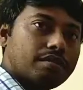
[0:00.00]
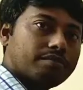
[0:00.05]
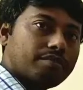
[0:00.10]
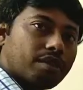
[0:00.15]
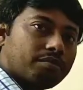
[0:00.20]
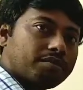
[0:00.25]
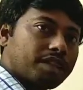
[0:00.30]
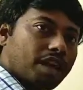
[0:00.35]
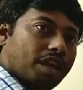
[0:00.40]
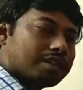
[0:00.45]

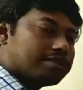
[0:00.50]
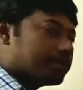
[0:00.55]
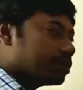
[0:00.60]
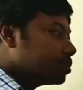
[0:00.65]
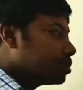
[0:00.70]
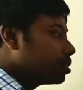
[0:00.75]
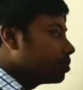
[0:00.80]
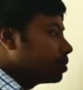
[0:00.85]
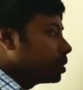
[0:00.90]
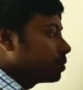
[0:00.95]
from the
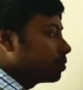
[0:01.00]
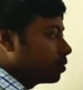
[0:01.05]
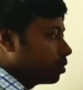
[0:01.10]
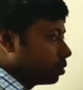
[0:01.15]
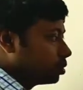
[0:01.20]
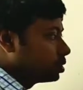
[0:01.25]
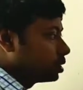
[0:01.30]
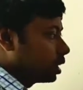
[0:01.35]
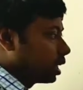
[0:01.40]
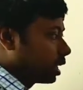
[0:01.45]
isentropic
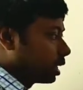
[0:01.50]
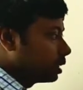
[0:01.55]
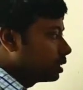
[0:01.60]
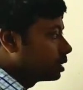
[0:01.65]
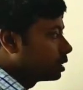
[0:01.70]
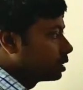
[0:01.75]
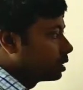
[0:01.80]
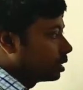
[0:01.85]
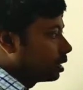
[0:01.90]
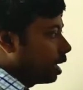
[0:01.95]
flow chart,
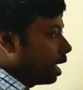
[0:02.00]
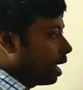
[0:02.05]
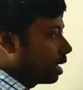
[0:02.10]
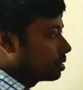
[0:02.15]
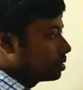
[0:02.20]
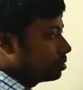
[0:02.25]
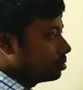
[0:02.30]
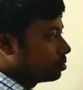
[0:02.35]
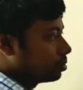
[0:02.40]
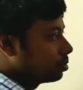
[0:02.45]

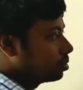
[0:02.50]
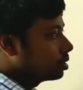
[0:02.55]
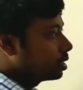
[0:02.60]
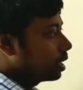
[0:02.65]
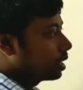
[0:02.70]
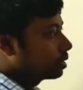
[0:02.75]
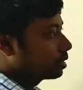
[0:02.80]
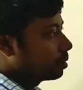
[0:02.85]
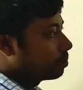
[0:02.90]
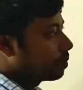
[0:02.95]
as you know
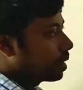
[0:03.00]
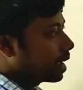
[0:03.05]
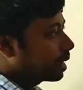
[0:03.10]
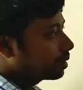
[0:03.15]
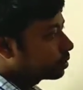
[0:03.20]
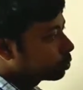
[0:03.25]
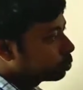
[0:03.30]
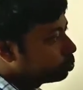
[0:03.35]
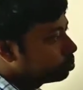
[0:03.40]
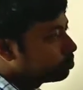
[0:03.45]
that the
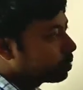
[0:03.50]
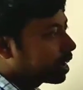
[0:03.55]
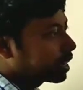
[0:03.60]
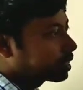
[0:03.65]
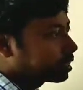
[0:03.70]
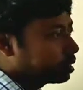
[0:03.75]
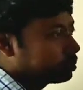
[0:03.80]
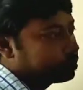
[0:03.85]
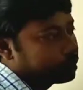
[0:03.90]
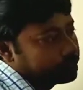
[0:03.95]
two
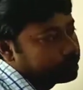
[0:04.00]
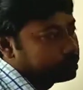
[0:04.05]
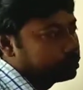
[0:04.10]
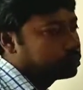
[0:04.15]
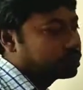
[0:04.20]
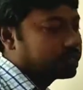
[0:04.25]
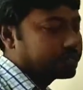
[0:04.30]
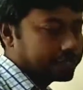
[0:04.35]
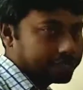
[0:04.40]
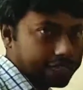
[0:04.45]
Mach numbers you
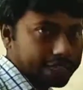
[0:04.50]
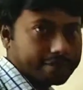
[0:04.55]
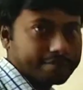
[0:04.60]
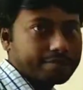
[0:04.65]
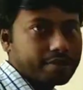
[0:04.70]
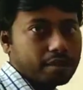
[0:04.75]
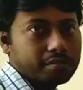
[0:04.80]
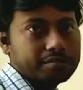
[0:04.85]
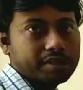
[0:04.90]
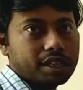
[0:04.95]
can get
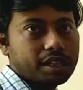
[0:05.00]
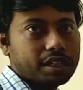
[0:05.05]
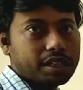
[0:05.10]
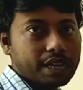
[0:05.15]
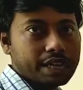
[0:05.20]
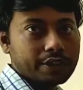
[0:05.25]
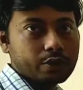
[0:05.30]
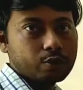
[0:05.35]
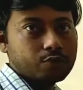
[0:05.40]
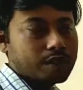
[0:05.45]
from the
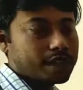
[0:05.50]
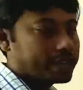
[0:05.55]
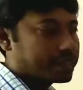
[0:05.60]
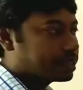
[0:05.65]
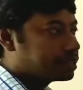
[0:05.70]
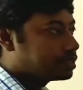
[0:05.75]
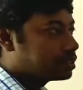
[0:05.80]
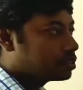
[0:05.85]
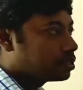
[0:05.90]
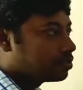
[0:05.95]
A2 by
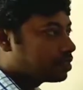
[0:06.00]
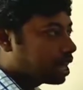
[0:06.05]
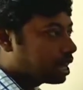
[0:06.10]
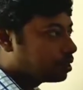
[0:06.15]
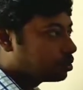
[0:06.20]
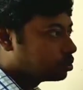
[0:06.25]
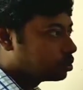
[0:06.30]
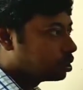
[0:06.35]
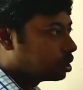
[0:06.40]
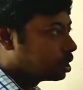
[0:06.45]
A0
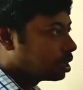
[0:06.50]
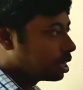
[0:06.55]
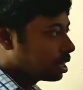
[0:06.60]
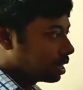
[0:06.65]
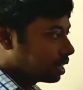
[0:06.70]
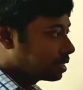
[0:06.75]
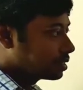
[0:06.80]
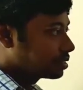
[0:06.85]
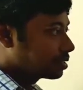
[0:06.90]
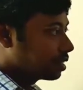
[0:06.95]
value,
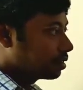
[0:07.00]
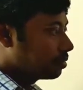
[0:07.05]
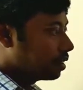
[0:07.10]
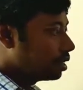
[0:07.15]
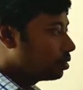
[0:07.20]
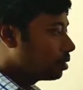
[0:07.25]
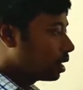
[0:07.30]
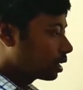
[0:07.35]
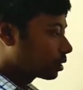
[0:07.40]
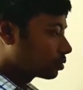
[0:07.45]
A star
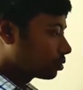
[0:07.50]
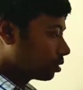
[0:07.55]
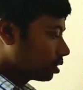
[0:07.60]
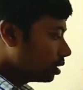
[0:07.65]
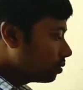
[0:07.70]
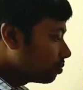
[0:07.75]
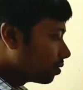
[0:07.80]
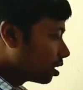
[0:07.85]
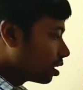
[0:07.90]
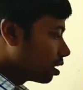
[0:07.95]
value
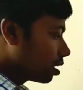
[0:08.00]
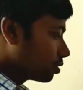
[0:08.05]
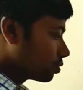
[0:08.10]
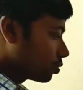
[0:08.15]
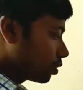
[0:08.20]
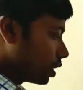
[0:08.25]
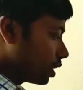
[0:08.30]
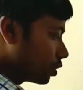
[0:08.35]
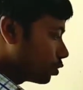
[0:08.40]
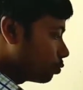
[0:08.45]
actually.
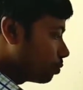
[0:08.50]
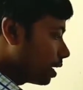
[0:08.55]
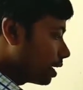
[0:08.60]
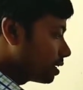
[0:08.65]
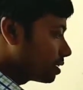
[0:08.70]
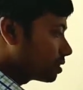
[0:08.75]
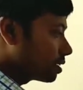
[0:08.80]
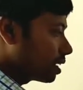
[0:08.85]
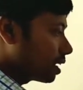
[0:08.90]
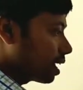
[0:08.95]
So A2 by
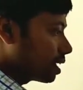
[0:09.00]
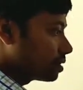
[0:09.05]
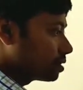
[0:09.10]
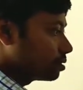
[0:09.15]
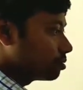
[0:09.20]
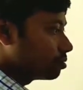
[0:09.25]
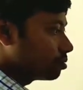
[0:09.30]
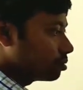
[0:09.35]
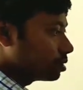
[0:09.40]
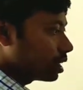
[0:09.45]
A star, as
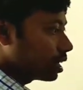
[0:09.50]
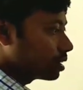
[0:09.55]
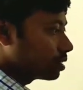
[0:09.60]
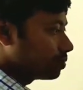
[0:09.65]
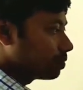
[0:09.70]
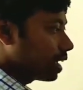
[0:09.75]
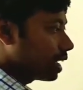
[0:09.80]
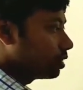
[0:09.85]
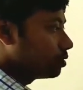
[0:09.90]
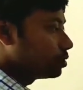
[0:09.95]
you know that
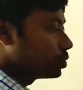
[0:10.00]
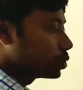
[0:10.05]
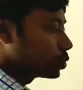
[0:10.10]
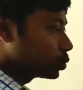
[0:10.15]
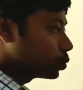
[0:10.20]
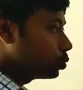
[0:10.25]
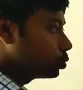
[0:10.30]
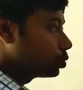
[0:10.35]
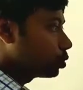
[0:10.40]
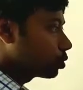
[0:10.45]
value is
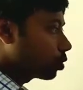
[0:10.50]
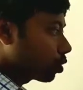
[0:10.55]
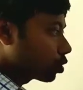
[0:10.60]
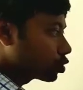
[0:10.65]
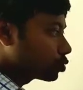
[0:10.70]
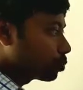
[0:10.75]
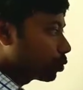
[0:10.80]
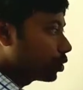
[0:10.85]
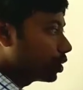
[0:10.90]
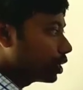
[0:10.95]
2. So
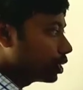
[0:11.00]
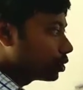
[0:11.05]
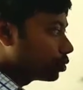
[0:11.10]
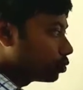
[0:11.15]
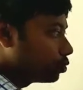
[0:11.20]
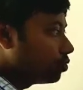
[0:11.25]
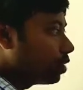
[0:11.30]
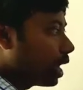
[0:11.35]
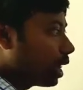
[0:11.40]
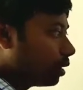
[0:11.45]
corresponding
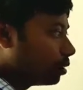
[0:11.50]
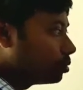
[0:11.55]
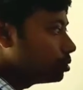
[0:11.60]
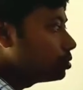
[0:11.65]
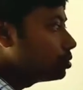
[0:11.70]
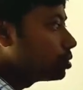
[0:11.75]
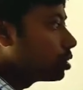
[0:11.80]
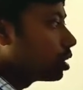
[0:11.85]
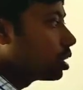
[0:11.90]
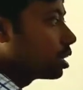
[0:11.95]
two
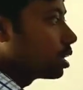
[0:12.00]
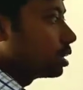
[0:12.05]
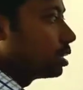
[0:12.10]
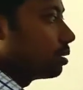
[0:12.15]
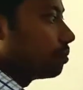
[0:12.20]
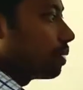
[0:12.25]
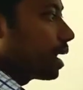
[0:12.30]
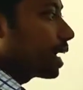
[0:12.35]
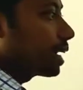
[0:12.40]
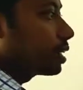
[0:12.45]
values, the
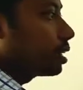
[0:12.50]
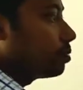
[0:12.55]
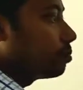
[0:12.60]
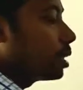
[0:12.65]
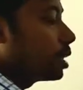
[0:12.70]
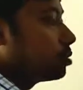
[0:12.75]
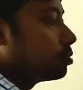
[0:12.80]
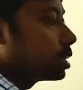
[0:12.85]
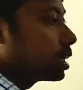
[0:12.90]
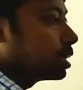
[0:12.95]
Mach
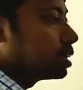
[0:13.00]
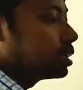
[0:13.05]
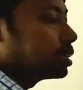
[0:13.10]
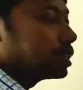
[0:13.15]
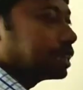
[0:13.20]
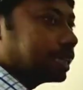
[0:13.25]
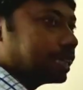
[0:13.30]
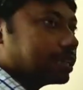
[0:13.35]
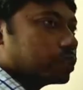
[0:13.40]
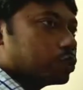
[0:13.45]
number you can
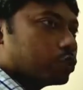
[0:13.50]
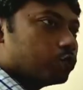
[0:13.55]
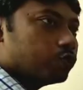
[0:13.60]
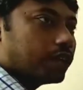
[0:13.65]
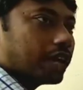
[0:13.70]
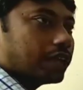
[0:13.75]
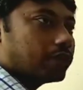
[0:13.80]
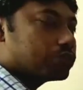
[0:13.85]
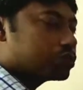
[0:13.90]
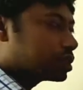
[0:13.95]
get two
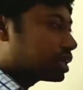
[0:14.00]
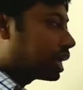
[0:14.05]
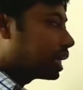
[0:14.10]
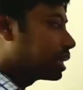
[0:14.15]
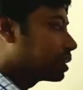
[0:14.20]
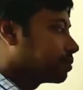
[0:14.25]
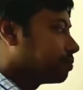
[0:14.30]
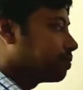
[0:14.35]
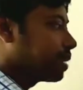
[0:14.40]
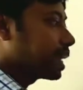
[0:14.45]
values
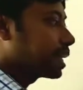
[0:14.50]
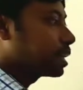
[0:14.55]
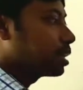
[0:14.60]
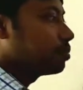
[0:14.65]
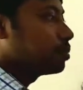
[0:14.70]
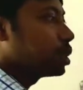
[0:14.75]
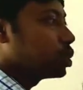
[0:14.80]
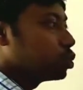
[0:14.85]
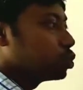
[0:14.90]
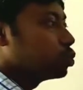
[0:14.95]
like Mach
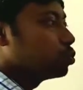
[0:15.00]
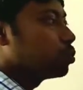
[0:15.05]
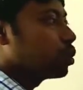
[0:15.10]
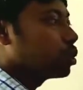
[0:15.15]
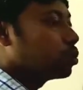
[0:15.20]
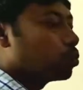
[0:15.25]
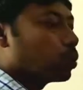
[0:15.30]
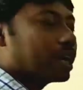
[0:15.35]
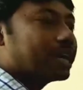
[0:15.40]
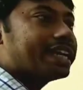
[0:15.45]
number
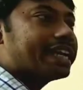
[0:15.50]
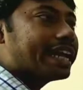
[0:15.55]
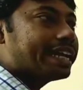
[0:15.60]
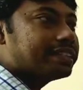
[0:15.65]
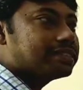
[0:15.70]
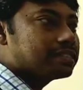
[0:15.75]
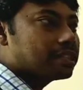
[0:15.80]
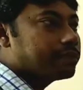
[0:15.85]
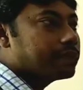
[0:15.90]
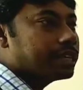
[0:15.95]

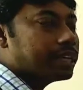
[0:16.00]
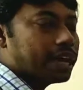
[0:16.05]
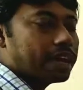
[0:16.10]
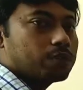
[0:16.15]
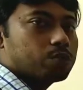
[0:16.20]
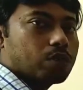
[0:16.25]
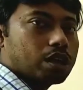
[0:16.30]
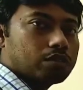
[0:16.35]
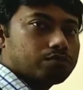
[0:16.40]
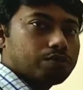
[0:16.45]
2.197
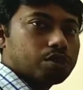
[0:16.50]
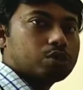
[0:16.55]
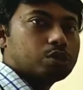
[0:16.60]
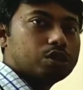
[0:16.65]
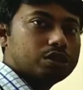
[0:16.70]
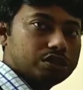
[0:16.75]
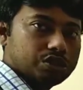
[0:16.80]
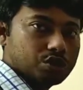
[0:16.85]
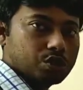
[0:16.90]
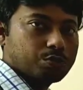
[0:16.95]
and one for
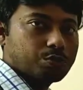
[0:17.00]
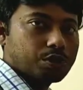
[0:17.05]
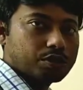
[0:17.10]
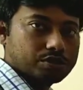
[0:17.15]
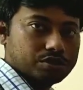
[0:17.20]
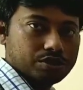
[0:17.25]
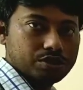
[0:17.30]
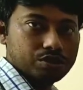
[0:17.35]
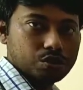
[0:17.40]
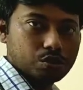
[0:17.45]

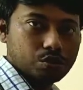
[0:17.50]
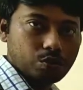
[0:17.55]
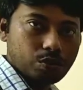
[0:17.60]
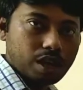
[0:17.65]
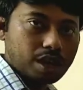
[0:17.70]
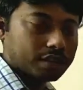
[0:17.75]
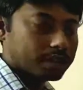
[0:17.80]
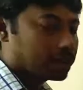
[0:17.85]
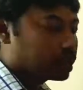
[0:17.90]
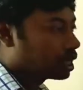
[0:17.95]

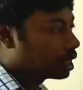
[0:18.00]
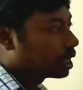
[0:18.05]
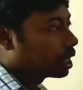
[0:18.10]
0.301.